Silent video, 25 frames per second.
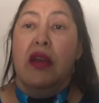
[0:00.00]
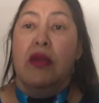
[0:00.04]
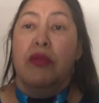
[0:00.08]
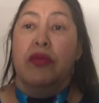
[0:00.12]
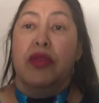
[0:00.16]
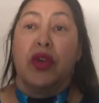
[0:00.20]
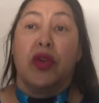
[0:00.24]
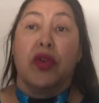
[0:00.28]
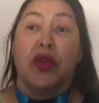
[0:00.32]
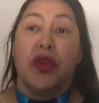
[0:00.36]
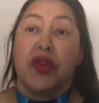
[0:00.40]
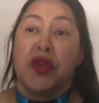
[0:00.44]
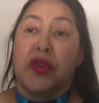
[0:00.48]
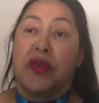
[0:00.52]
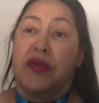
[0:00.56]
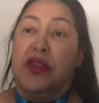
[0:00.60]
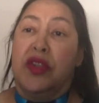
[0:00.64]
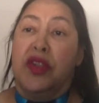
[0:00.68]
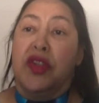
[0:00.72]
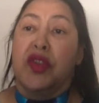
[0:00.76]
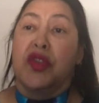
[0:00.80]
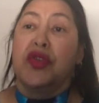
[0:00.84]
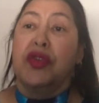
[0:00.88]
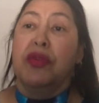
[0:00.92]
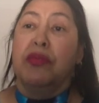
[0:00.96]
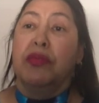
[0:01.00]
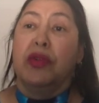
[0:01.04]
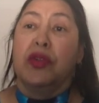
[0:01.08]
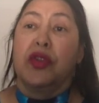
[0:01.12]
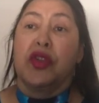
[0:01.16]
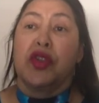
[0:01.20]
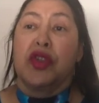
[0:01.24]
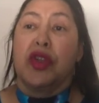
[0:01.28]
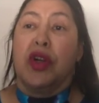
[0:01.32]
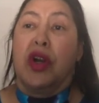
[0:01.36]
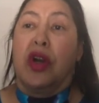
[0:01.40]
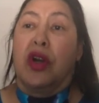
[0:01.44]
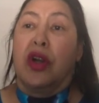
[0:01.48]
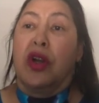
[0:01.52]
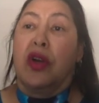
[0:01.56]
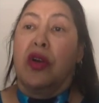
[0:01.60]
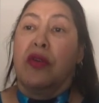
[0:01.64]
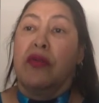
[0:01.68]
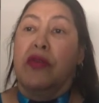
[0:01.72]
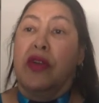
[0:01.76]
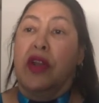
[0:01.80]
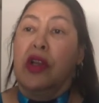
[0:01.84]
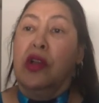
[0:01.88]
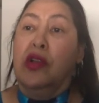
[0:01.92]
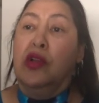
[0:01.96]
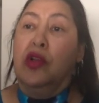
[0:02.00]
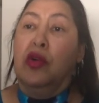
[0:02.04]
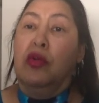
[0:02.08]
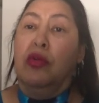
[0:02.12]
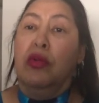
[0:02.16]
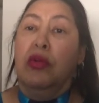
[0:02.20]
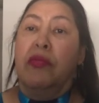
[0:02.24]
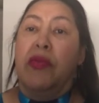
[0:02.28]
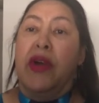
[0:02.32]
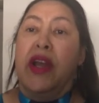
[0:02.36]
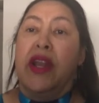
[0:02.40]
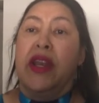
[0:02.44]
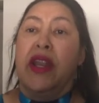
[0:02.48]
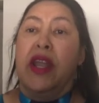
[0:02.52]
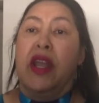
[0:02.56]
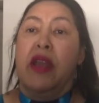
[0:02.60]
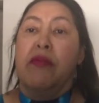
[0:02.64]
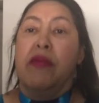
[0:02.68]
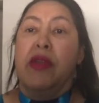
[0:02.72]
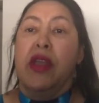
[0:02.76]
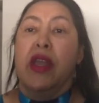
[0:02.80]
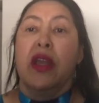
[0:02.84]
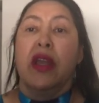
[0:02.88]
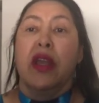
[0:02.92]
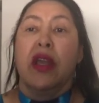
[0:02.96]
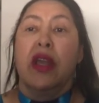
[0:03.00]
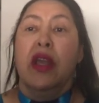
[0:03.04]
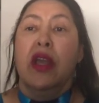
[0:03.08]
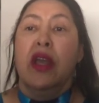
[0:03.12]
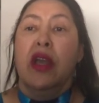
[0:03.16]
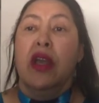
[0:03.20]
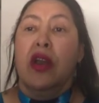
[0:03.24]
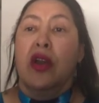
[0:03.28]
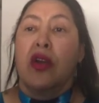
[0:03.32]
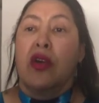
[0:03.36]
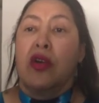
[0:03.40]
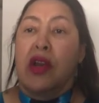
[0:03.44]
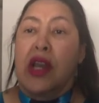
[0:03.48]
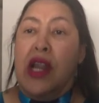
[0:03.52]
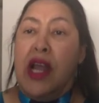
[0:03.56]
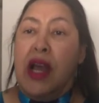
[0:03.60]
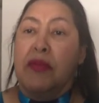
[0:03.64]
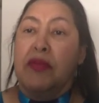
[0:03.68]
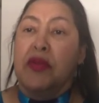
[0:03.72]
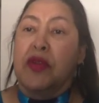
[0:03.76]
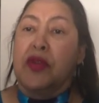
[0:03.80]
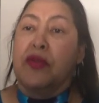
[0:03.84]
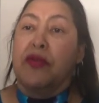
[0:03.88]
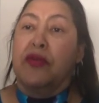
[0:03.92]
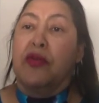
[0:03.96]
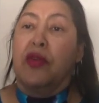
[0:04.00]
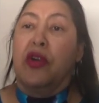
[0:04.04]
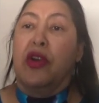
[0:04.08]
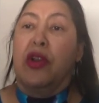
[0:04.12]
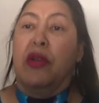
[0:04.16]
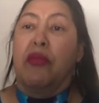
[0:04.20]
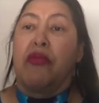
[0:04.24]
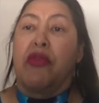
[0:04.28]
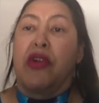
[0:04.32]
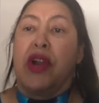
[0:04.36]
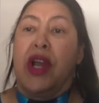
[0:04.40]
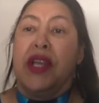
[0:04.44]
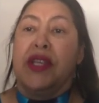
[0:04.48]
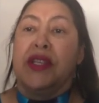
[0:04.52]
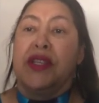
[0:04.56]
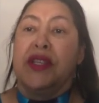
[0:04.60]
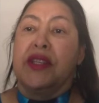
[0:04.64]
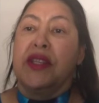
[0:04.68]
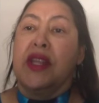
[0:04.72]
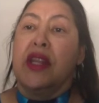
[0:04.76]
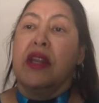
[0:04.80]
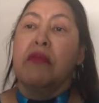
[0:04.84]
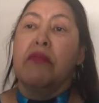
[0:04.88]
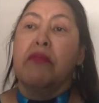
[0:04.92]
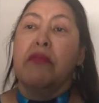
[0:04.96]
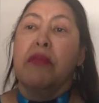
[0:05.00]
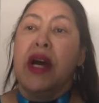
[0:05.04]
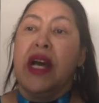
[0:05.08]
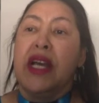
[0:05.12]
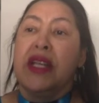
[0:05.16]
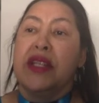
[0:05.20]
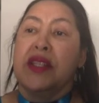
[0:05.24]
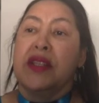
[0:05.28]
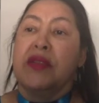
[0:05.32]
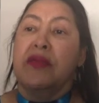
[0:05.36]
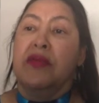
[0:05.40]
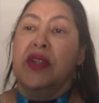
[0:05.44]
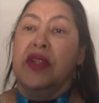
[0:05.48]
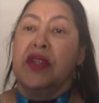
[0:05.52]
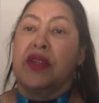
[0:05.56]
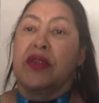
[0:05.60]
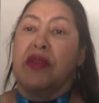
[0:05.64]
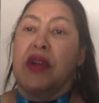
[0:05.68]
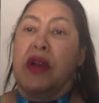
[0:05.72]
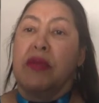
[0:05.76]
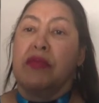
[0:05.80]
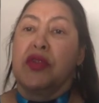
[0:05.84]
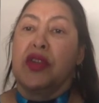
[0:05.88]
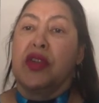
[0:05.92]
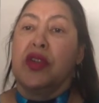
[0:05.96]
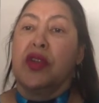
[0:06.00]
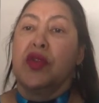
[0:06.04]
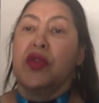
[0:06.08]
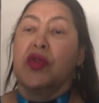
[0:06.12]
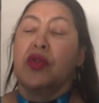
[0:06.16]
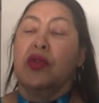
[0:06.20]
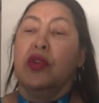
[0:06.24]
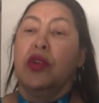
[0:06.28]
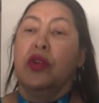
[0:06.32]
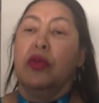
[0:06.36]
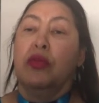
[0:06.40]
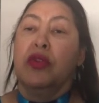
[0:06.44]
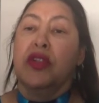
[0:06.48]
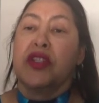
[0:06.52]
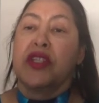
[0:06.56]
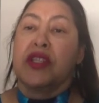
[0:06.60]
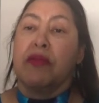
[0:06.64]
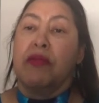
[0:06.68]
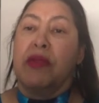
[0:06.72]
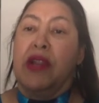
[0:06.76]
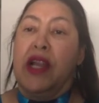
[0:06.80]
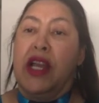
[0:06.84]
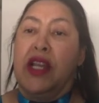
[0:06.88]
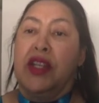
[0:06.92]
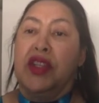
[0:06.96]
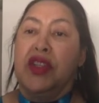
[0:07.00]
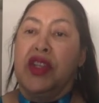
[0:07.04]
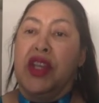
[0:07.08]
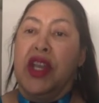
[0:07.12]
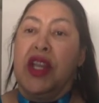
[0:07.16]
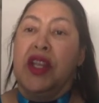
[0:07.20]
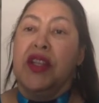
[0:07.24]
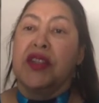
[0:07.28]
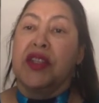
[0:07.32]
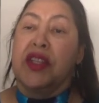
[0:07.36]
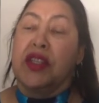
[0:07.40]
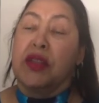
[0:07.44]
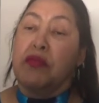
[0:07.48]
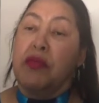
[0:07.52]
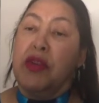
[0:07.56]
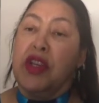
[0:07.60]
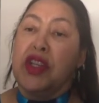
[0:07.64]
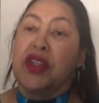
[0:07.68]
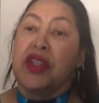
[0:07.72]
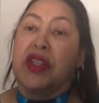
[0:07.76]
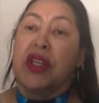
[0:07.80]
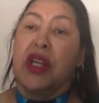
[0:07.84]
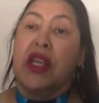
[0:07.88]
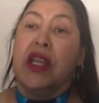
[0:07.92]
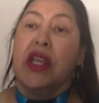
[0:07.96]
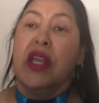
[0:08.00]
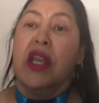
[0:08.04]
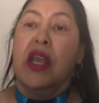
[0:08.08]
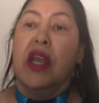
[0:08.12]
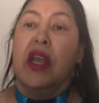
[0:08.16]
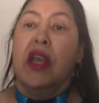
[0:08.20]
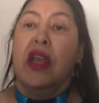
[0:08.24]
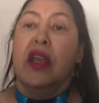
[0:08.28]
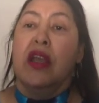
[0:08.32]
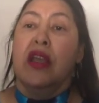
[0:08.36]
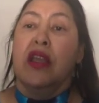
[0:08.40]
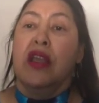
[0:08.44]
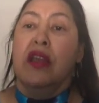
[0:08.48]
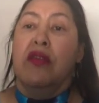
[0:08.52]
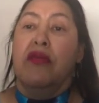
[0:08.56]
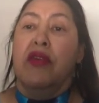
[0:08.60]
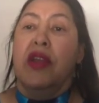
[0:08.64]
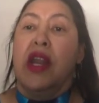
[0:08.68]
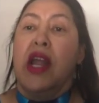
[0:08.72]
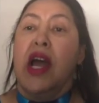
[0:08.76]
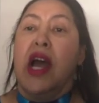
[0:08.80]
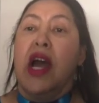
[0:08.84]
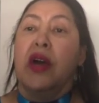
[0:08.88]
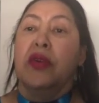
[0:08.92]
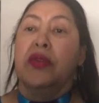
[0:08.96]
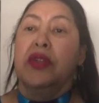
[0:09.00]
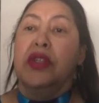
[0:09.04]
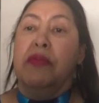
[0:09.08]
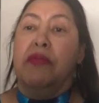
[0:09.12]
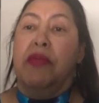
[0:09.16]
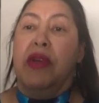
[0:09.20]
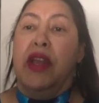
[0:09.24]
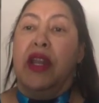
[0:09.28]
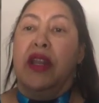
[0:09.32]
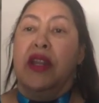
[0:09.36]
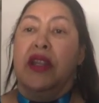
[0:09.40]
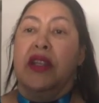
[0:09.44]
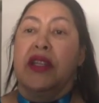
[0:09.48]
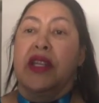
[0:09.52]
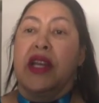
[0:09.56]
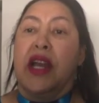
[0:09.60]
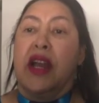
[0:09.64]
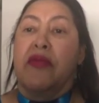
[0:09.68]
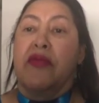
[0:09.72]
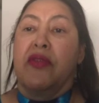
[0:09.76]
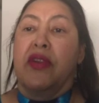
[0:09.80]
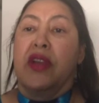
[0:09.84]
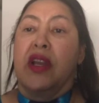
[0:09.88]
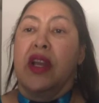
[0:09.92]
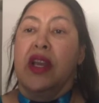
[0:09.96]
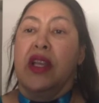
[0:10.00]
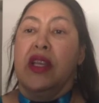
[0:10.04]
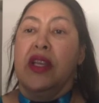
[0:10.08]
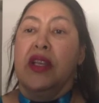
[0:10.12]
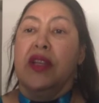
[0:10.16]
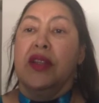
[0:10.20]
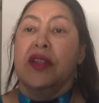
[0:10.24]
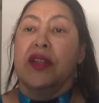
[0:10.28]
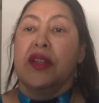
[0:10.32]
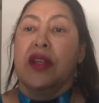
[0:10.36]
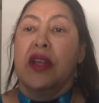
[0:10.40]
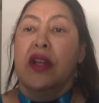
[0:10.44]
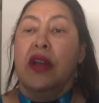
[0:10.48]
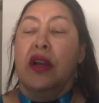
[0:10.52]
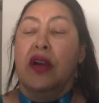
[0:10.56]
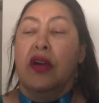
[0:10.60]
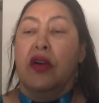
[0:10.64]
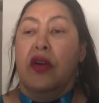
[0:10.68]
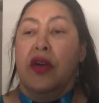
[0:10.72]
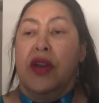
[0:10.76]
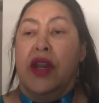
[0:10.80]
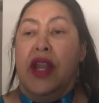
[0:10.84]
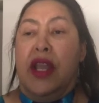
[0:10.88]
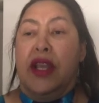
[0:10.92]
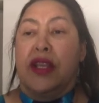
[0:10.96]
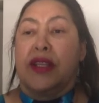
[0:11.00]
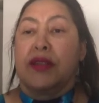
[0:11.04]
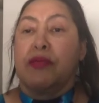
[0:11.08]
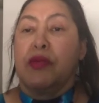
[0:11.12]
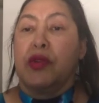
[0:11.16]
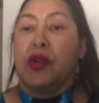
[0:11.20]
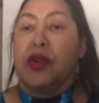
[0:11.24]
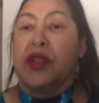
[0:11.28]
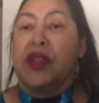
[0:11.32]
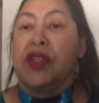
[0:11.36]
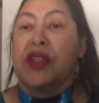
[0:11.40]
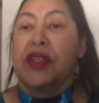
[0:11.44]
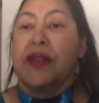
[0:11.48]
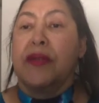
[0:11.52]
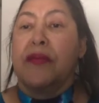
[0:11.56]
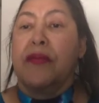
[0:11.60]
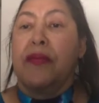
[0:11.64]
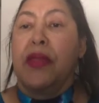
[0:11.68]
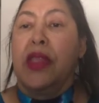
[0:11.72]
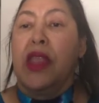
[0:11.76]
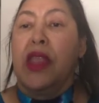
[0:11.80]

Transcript: because of this triple shock of a global pandemic, collapse of oil prices, and massive disruption to global supply chains, especially given how dependent Africa is on exports.